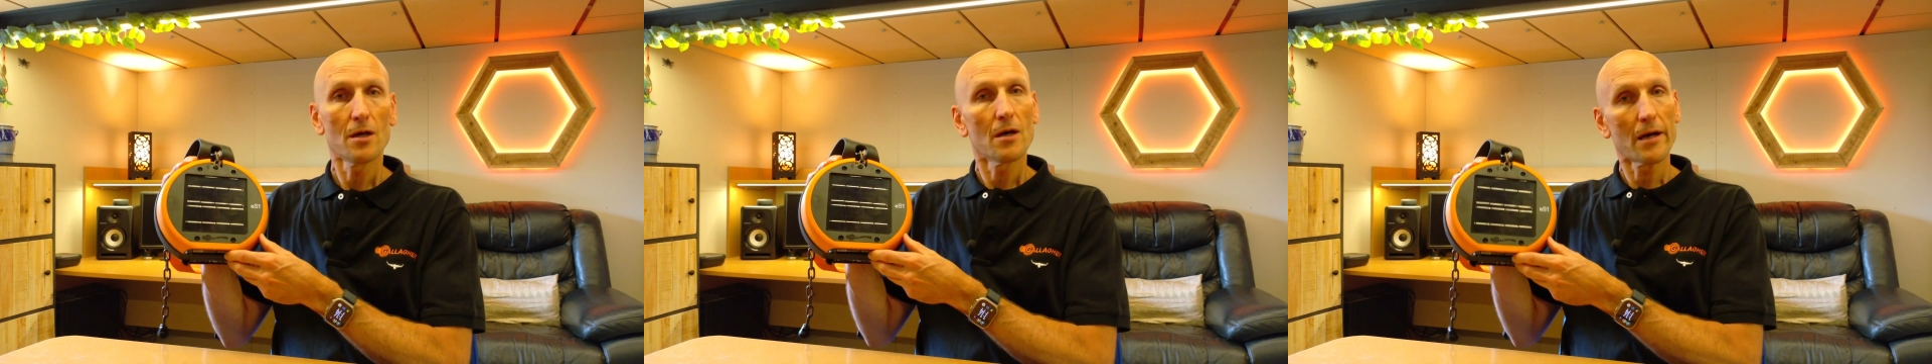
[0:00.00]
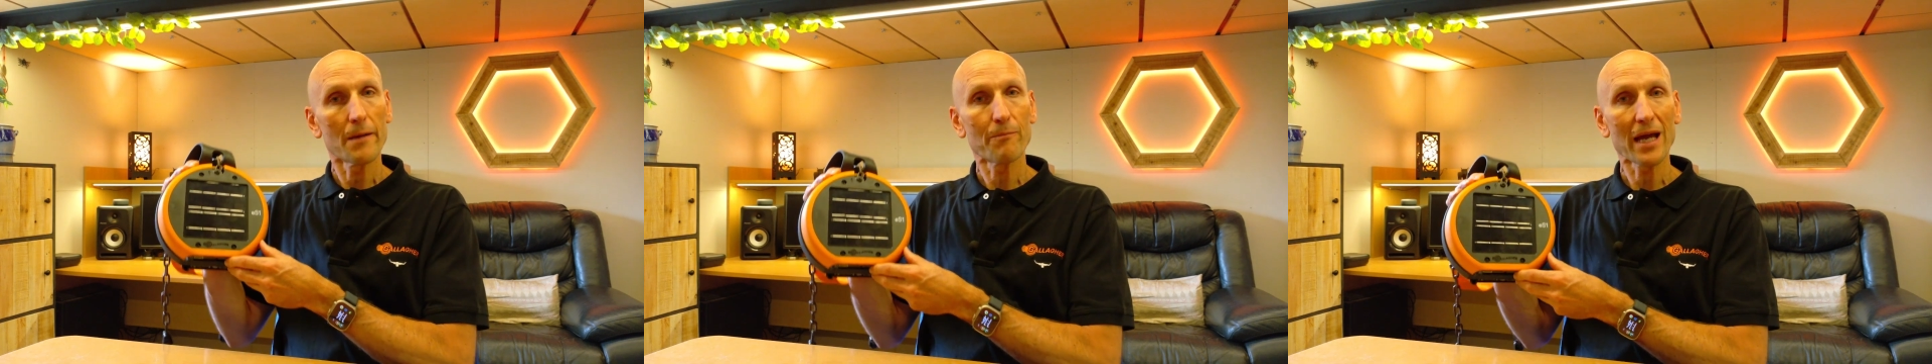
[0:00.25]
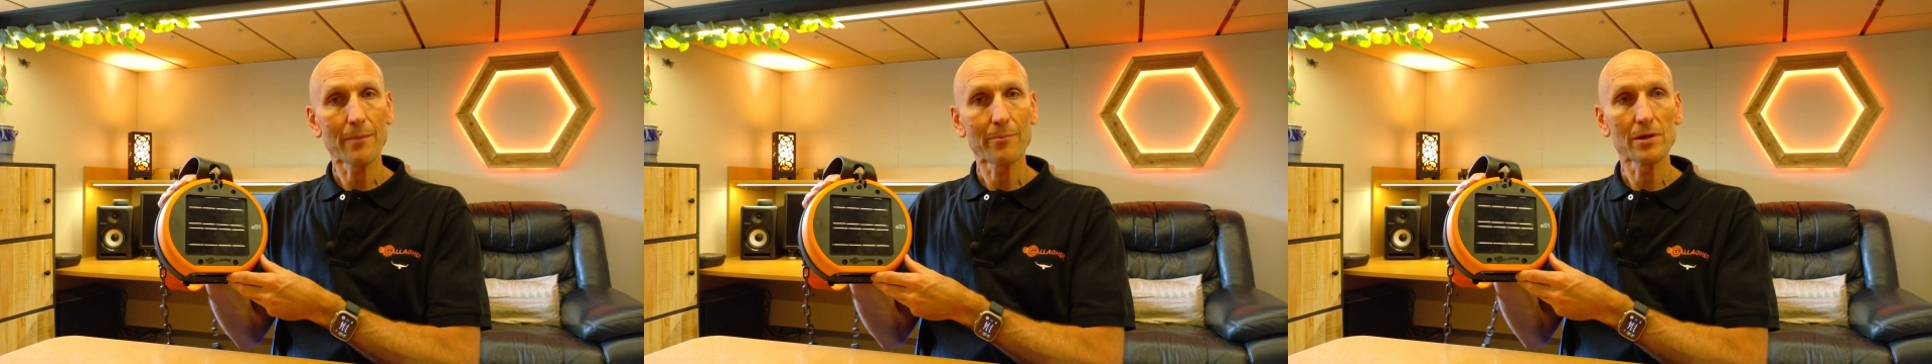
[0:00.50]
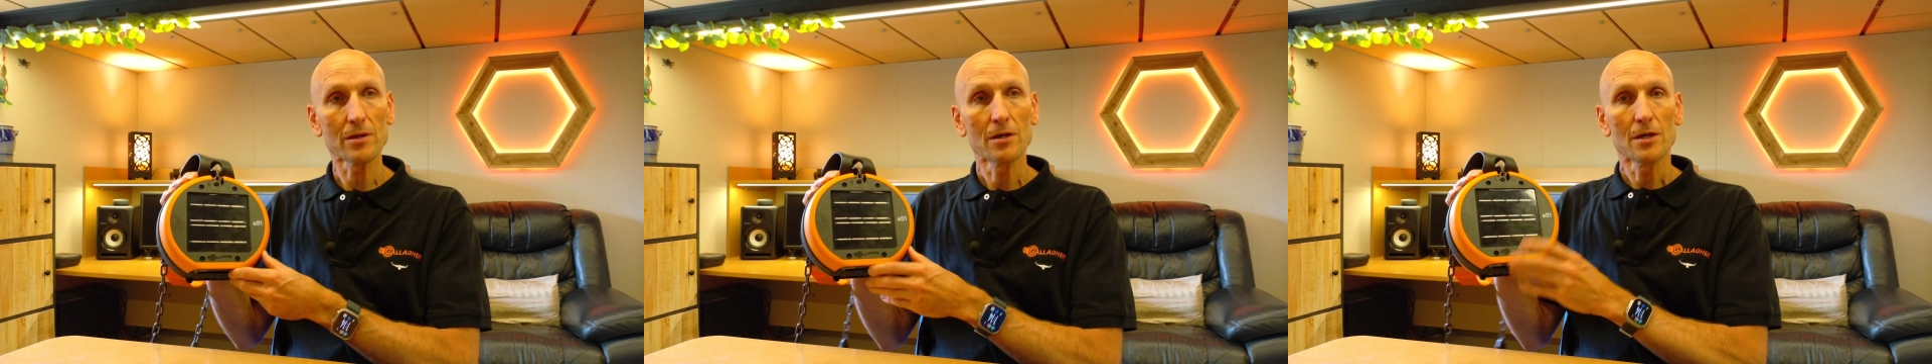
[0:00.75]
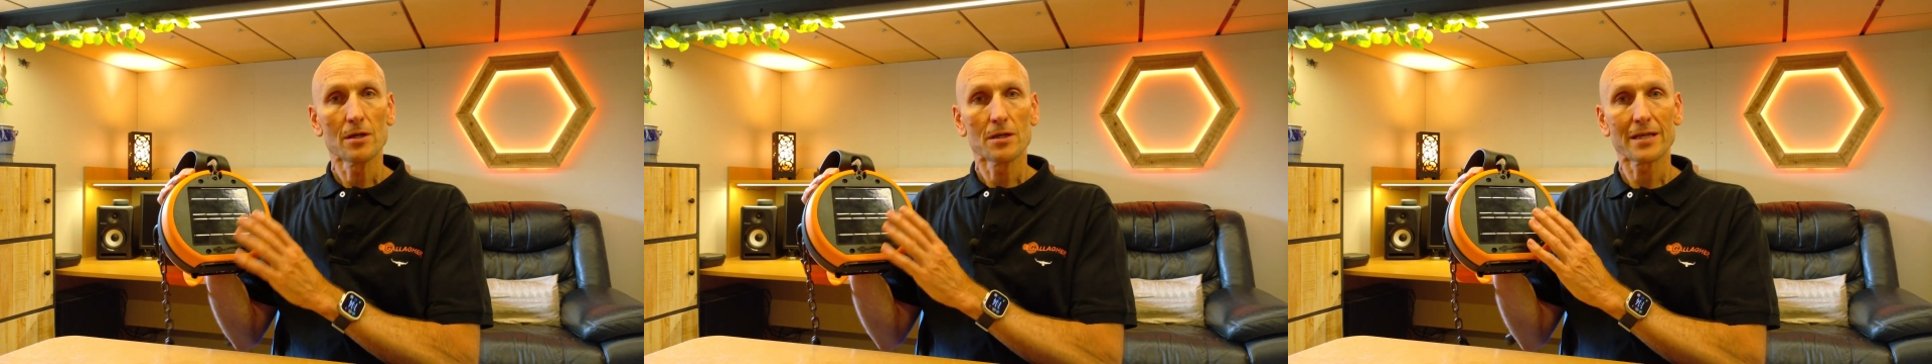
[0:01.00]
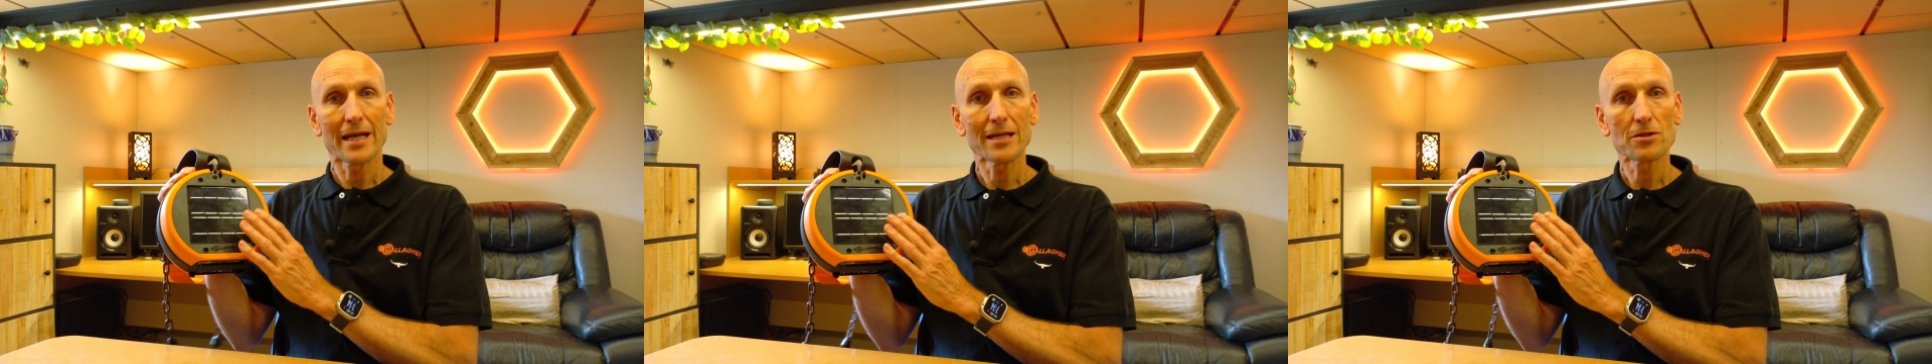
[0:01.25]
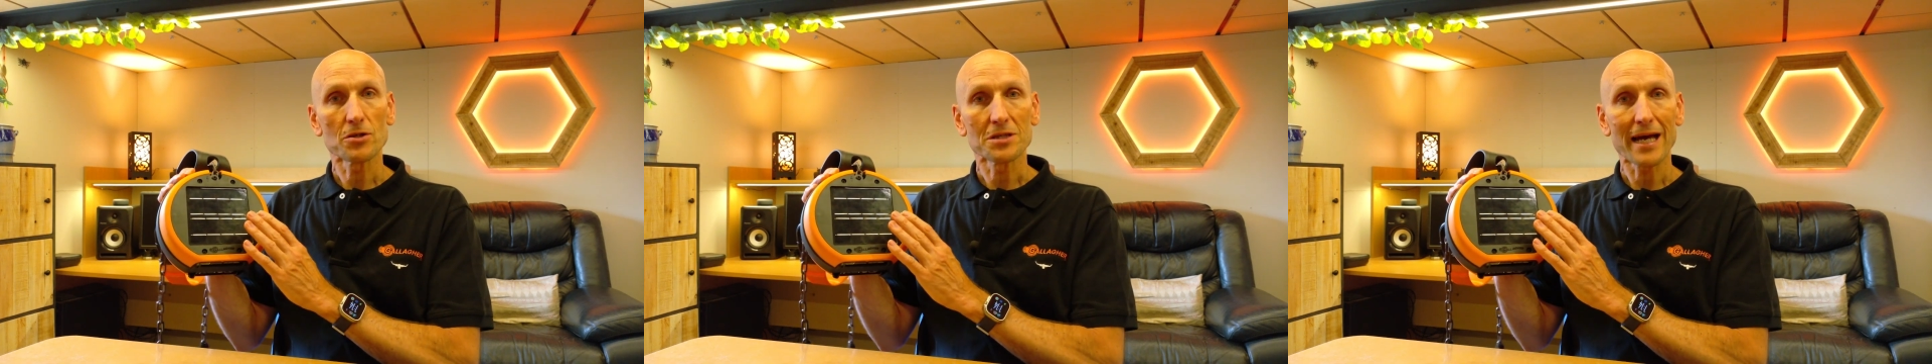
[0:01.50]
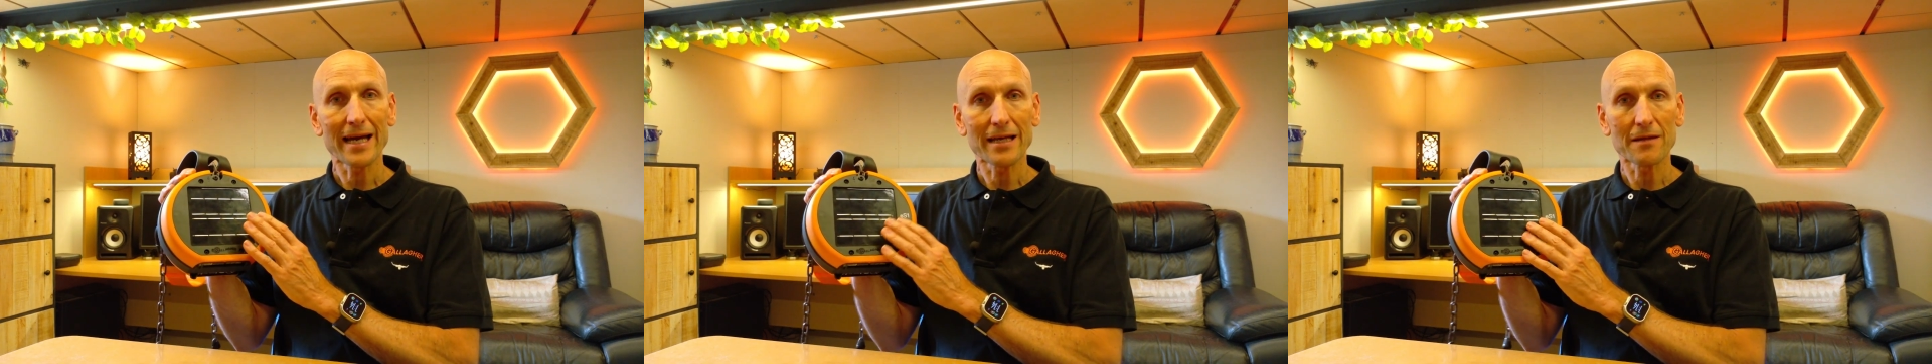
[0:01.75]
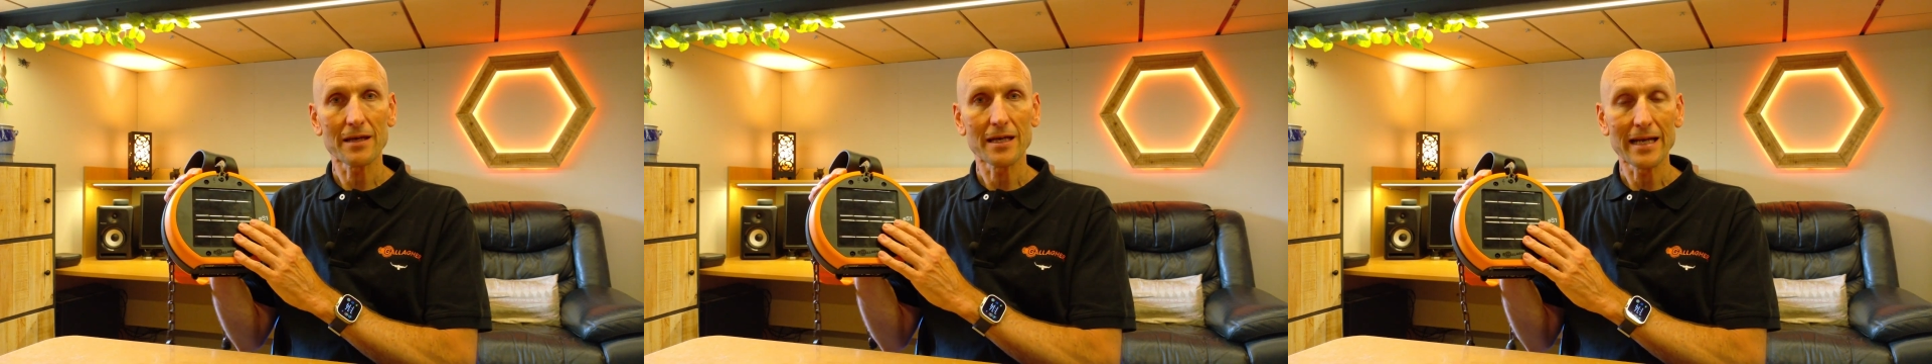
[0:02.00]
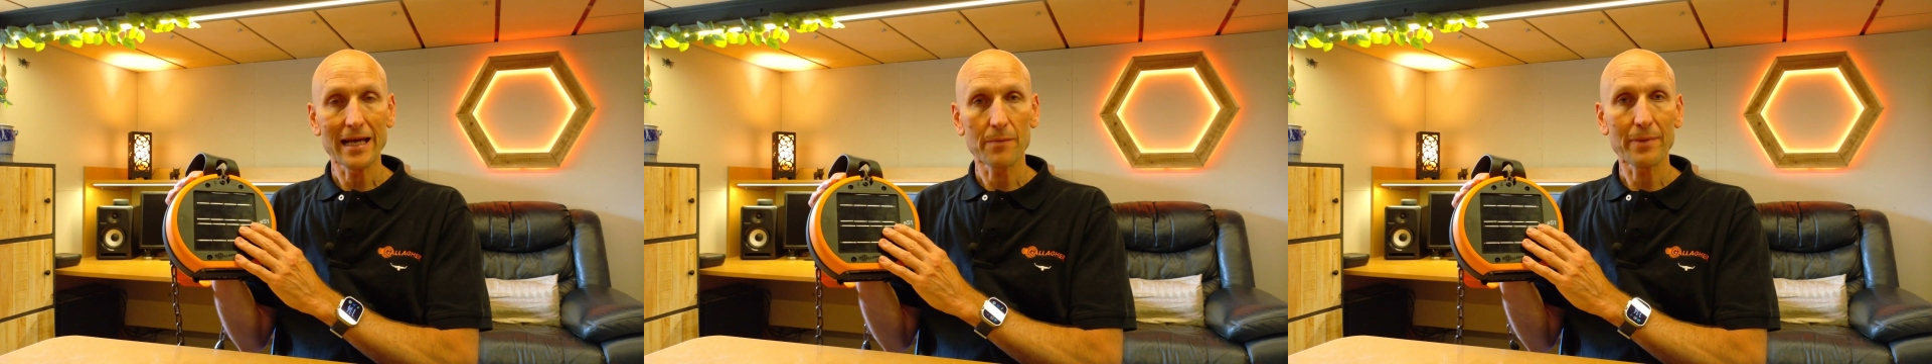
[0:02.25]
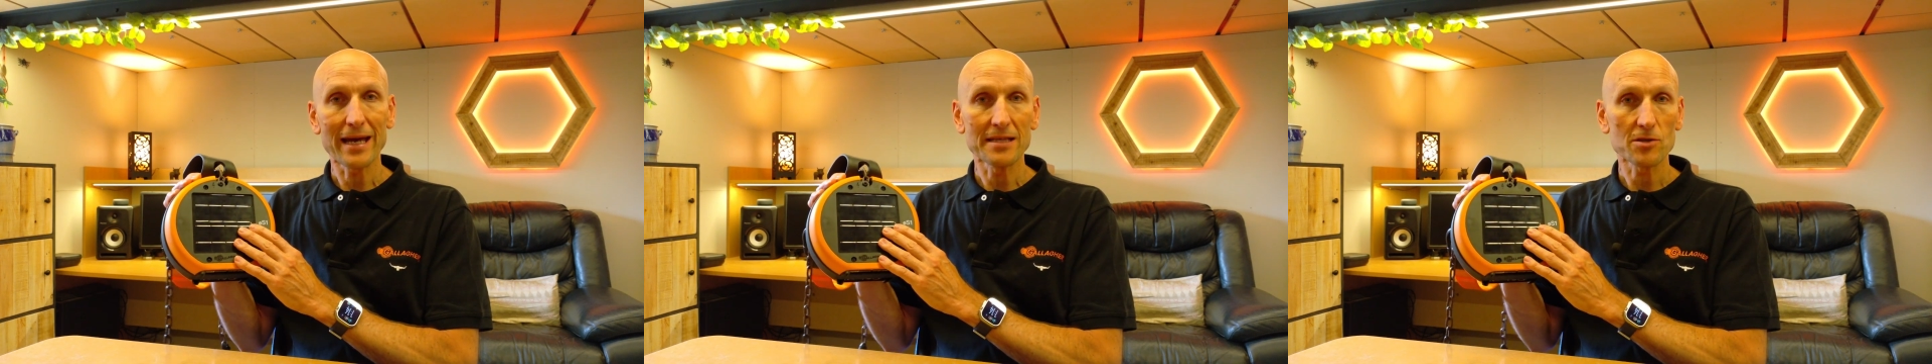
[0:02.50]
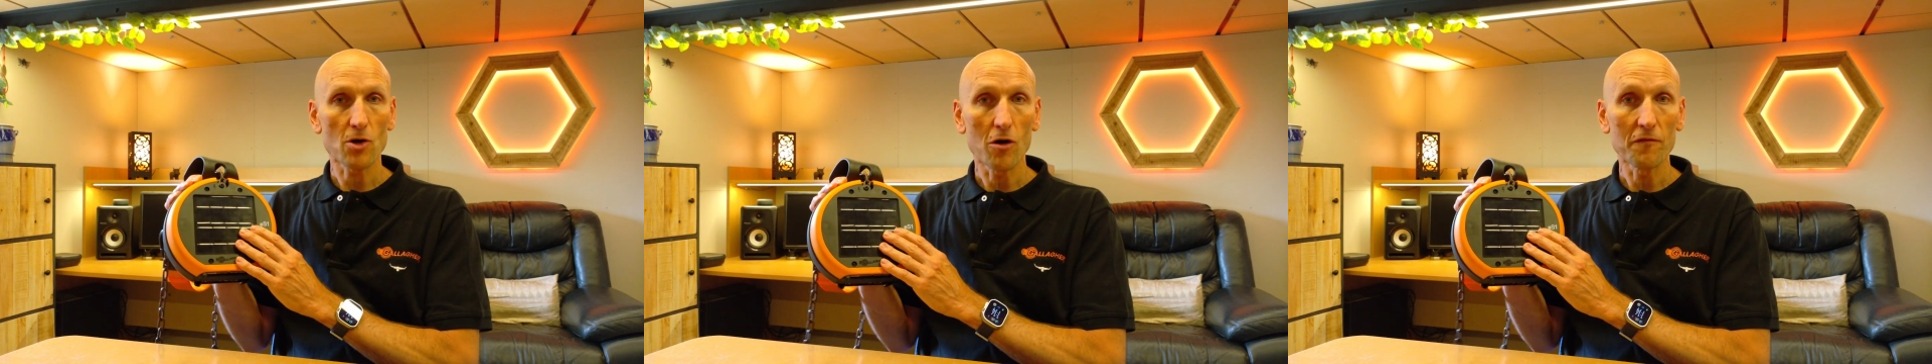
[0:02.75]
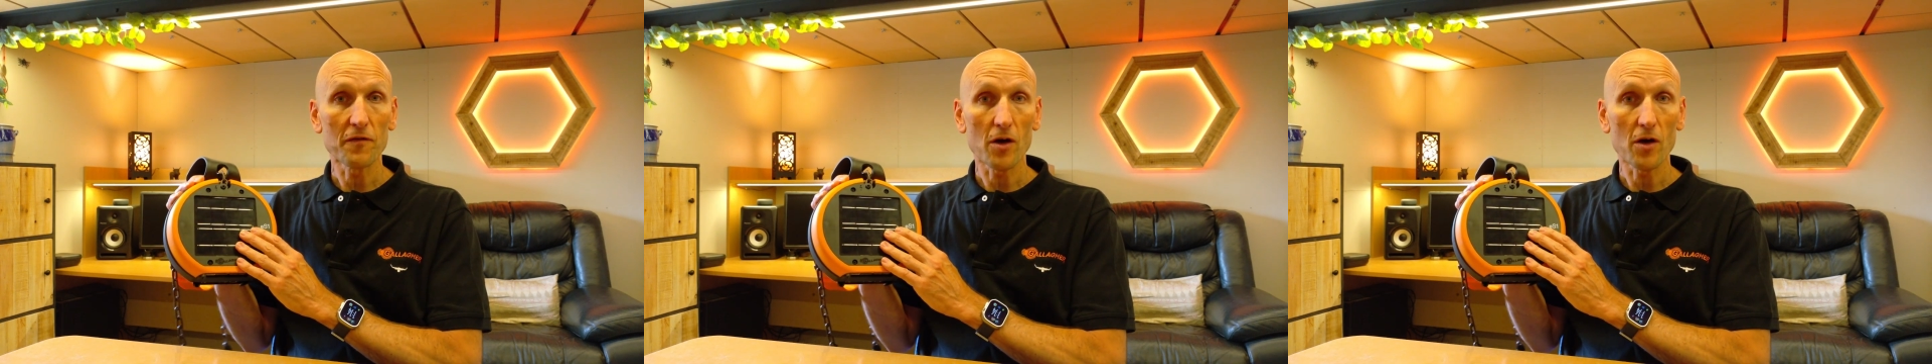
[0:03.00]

and people tend to take their neckbands off